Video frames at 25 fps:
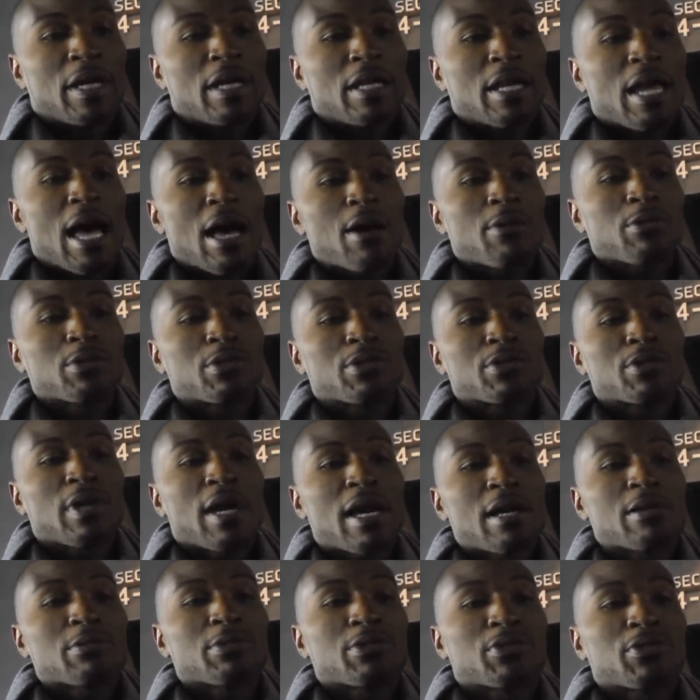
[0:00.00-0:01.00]
I was
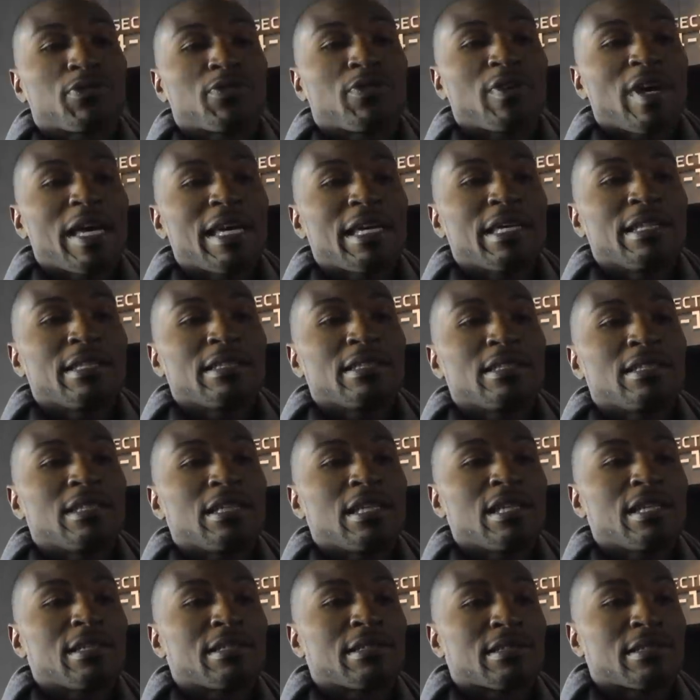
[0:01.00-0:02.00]
fighting
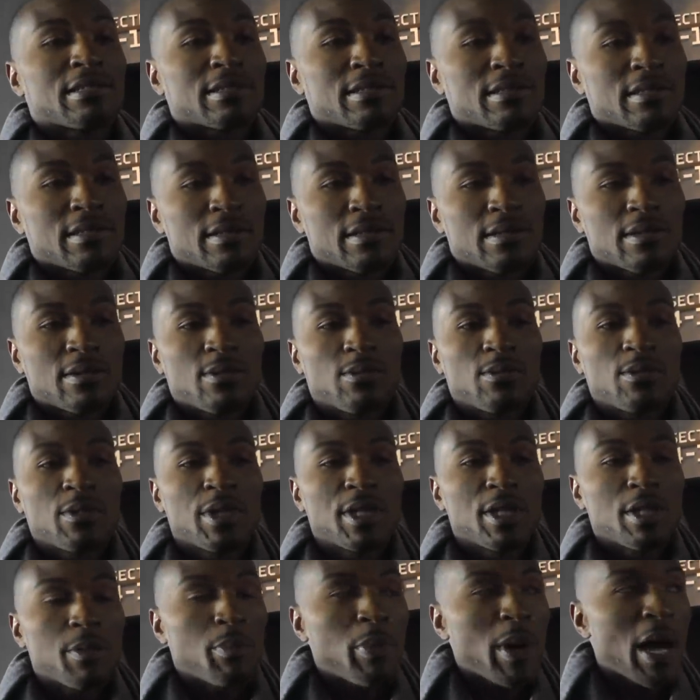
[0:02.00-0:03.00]
just
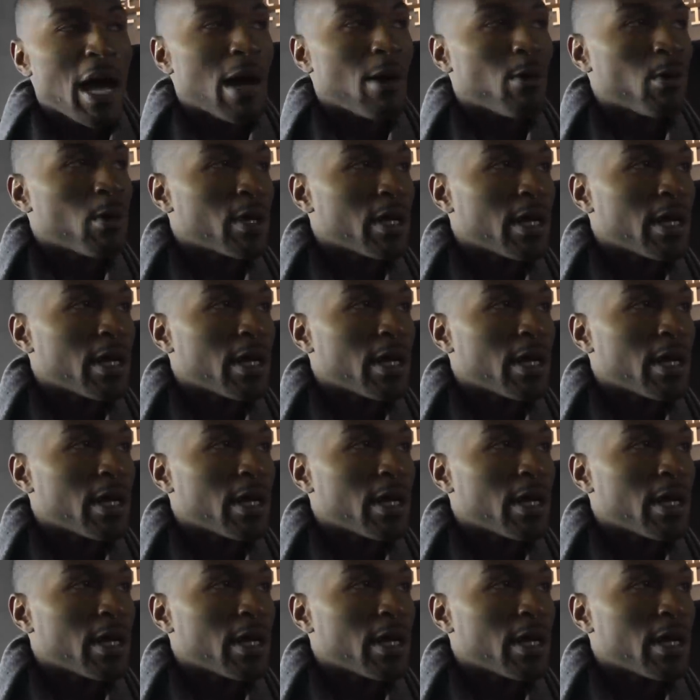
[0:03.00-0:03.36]
with the power